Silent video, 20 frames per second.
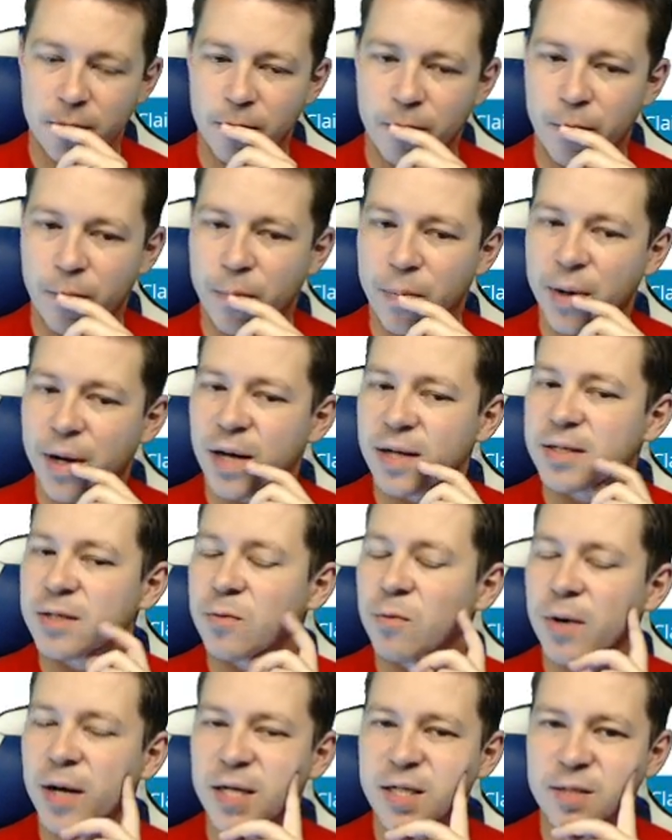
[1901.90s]
But
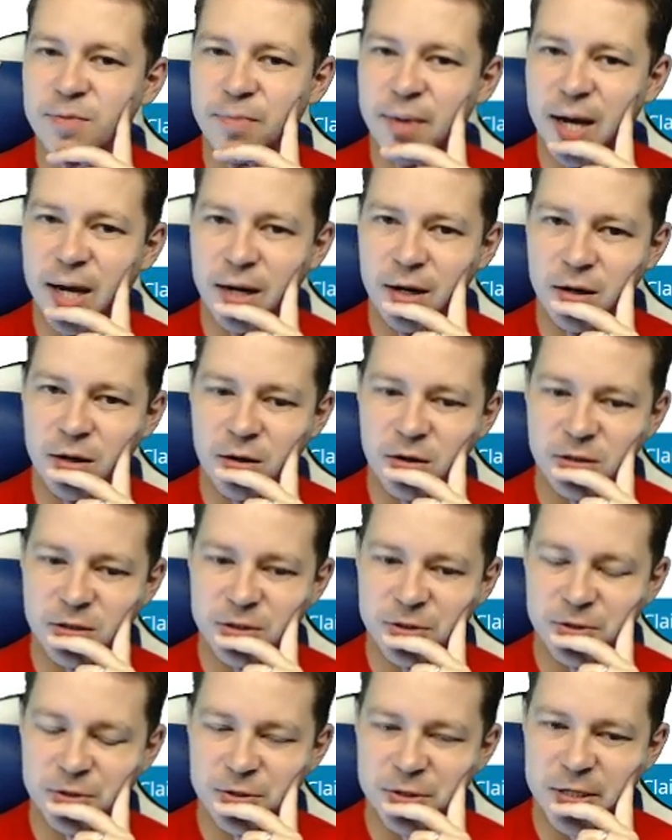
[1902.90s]
West might not
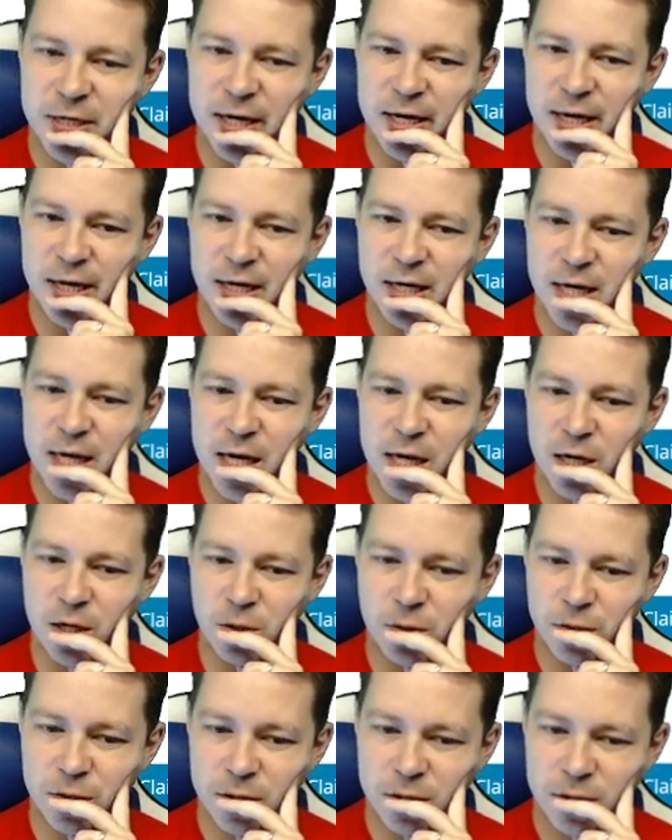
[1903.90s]
find
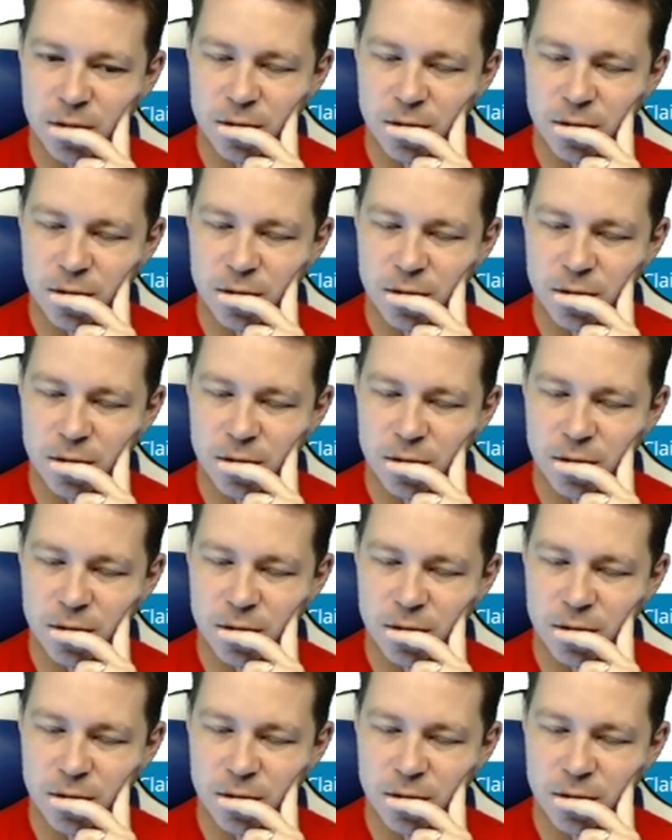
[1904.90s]
out.